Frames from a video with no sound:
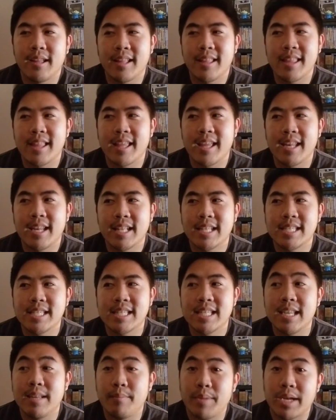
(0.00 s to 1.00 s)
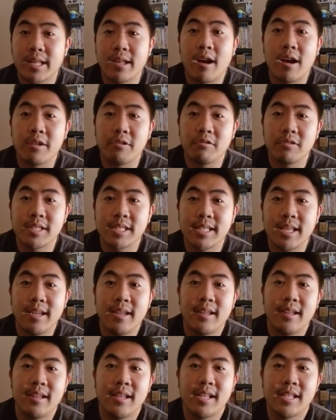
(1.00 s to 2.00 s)
and it's the McDonald's.
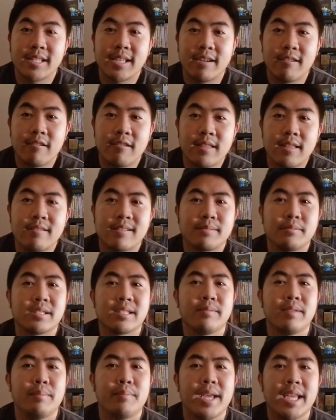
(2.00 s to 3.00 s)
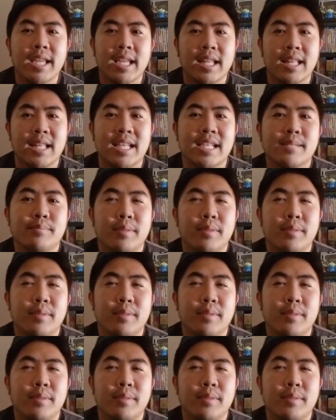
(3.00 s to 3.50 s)
So I heard they were supposed to be making these,